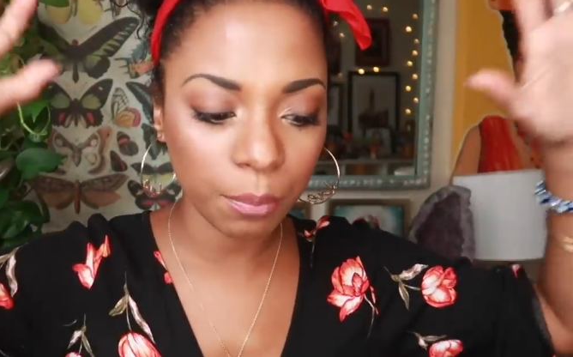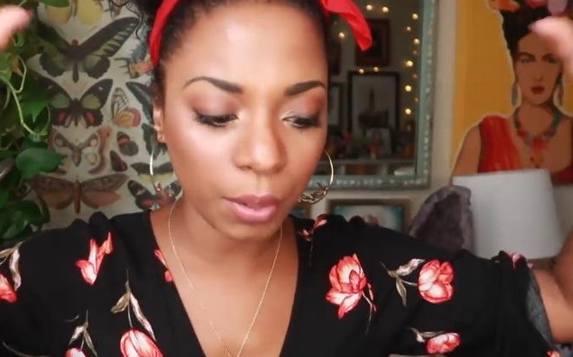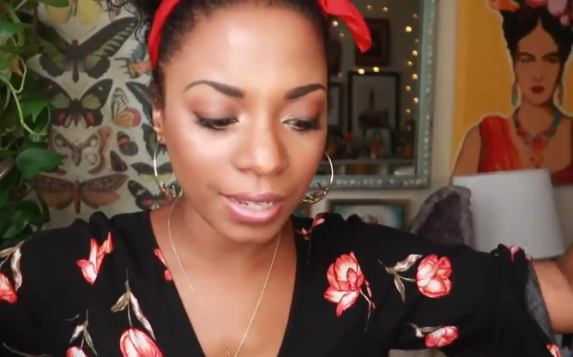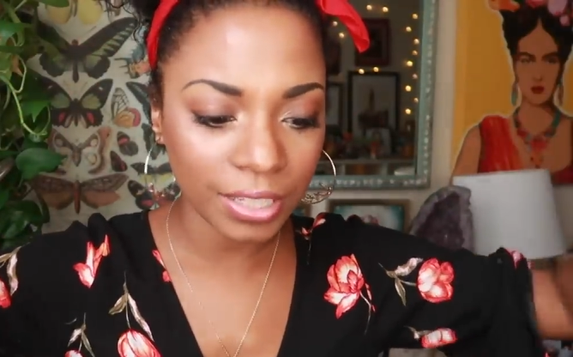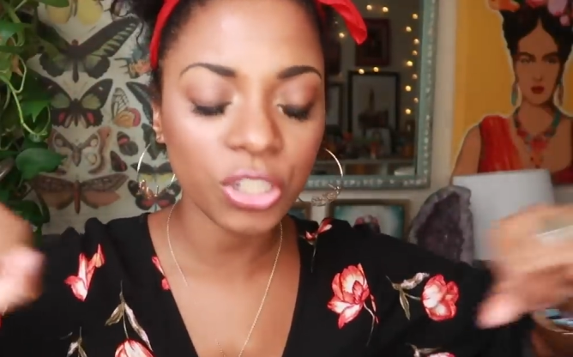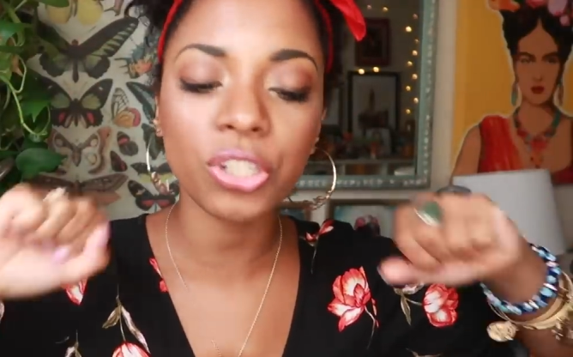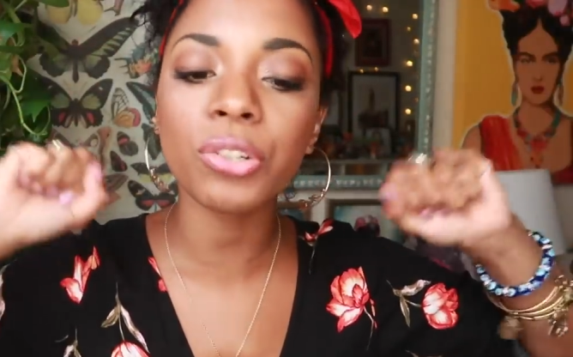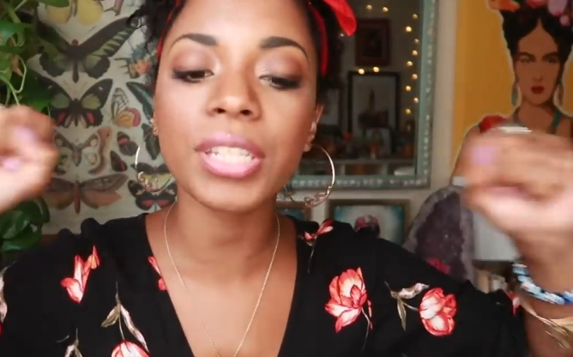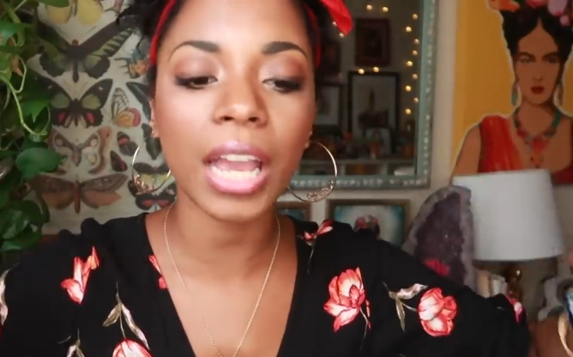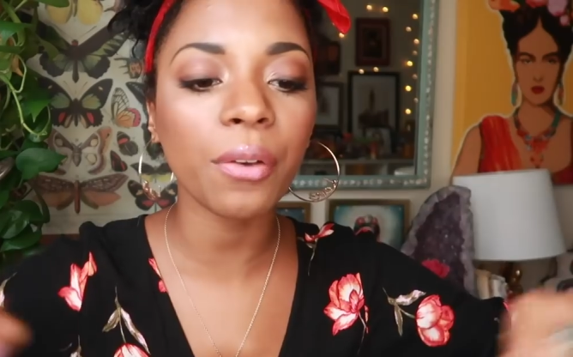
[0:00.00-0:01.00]
Speaker 1: and
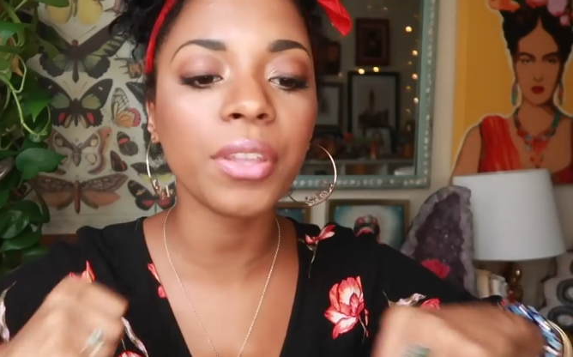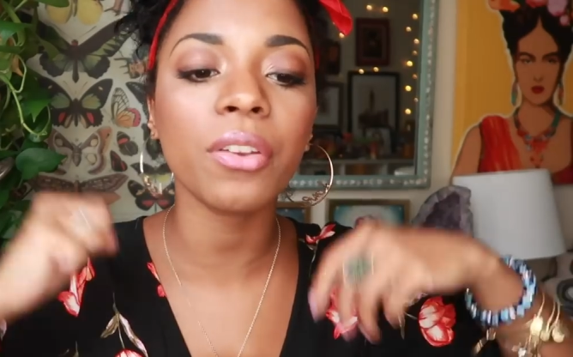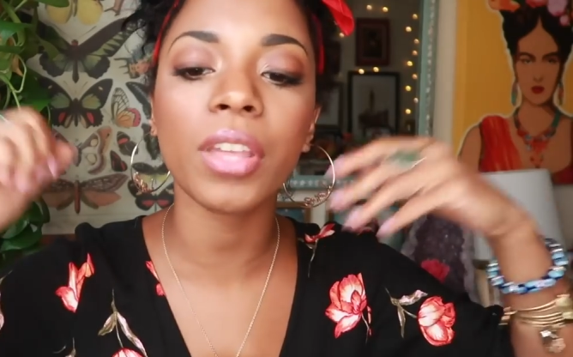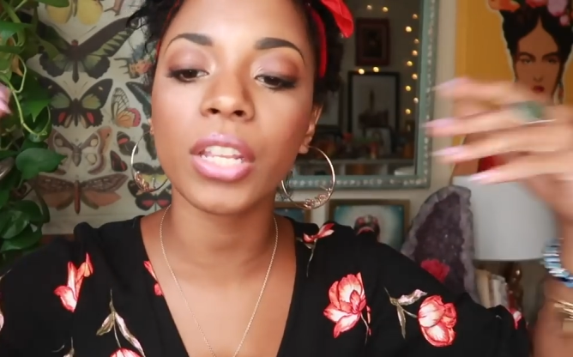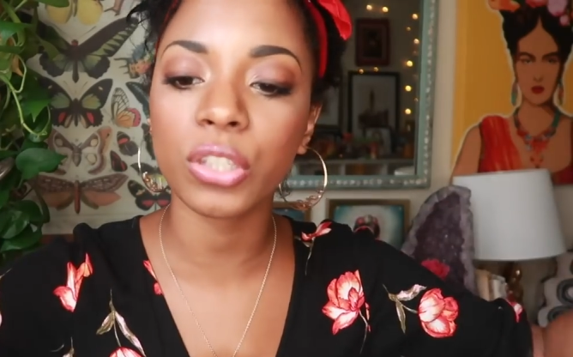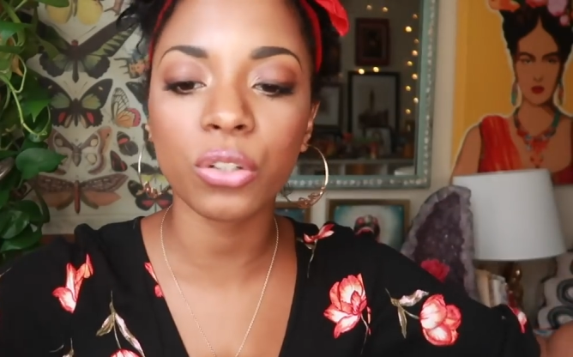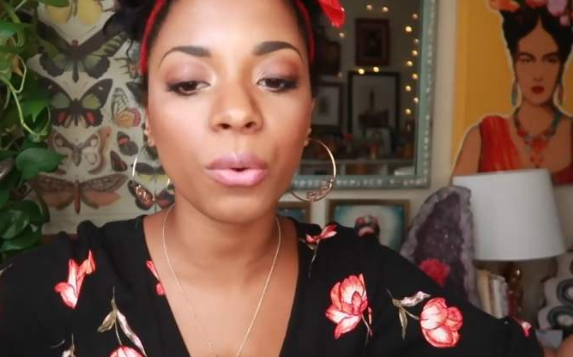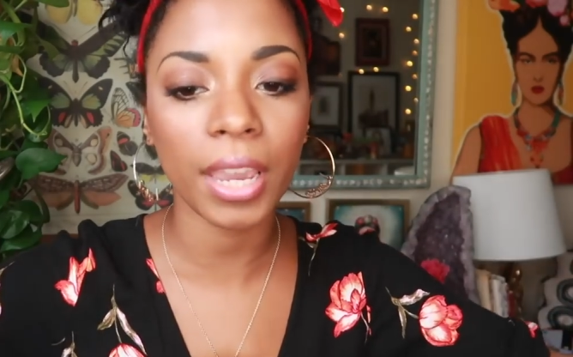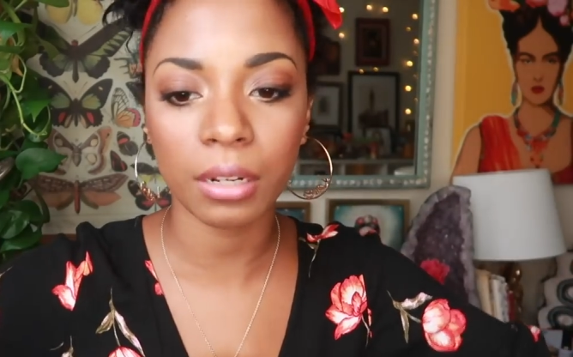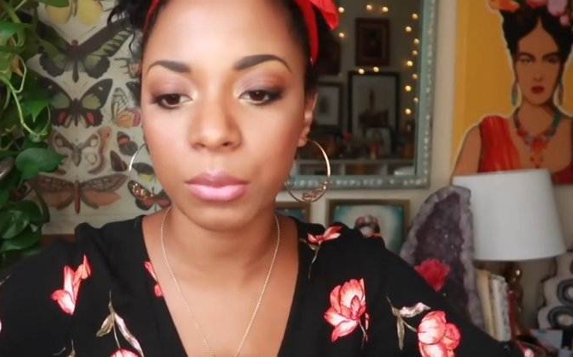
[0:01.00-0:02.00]
practitioners out there that
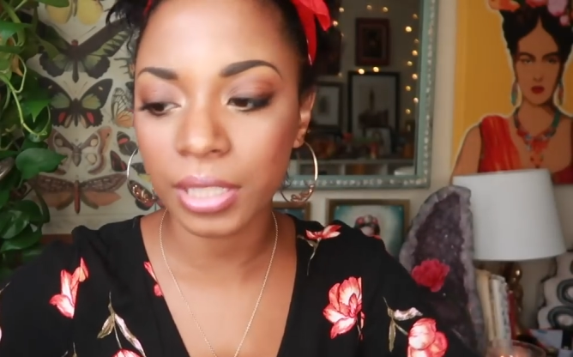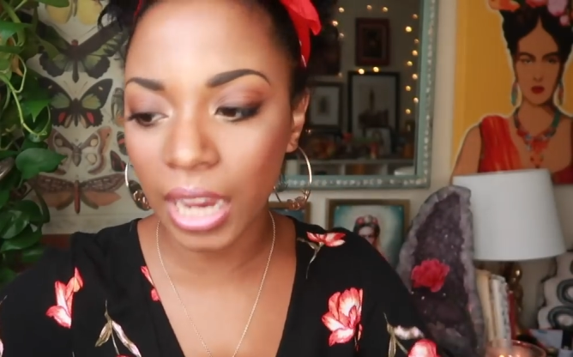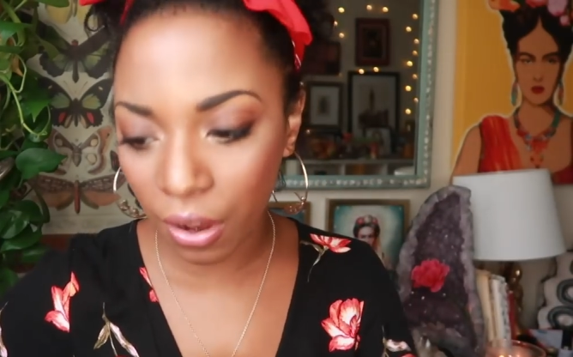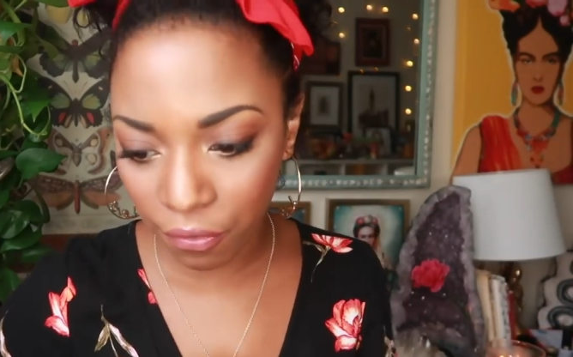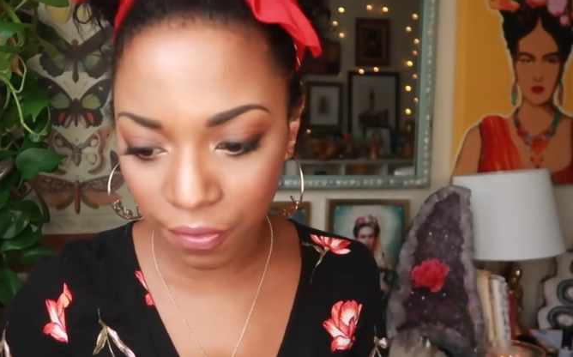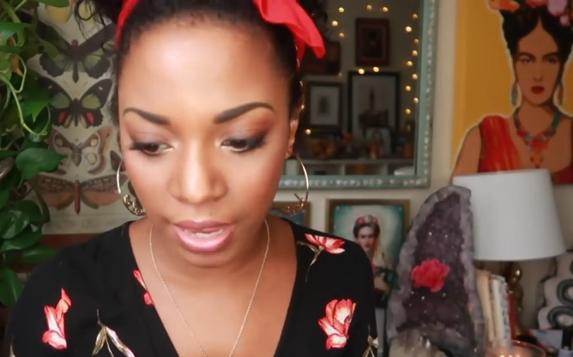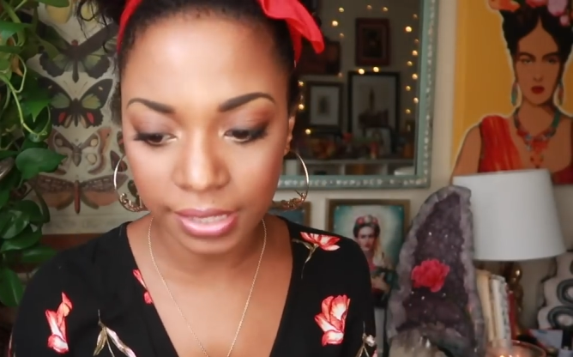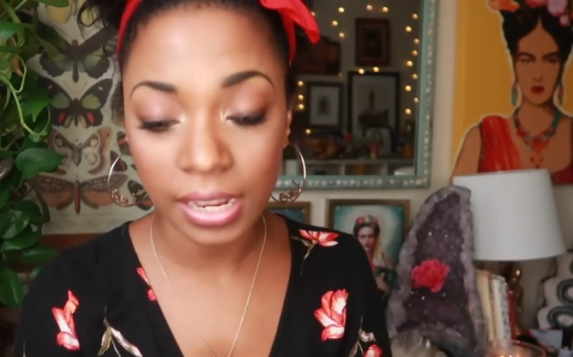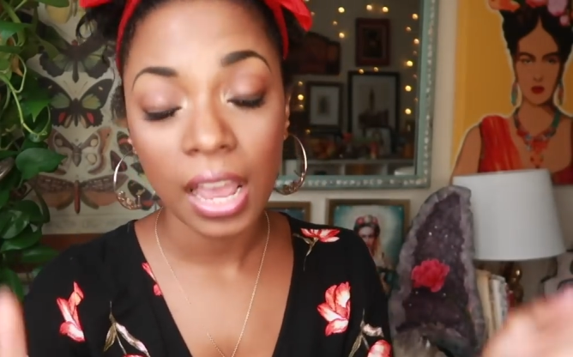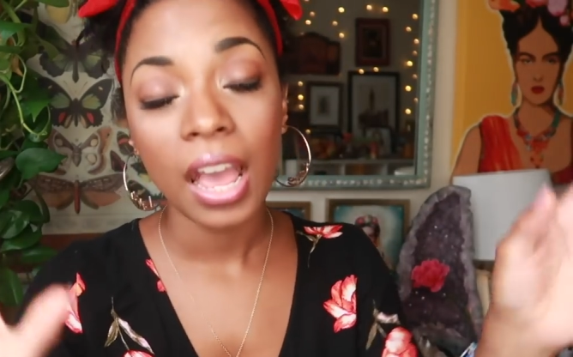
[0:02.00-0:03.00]
do animal sacrifice.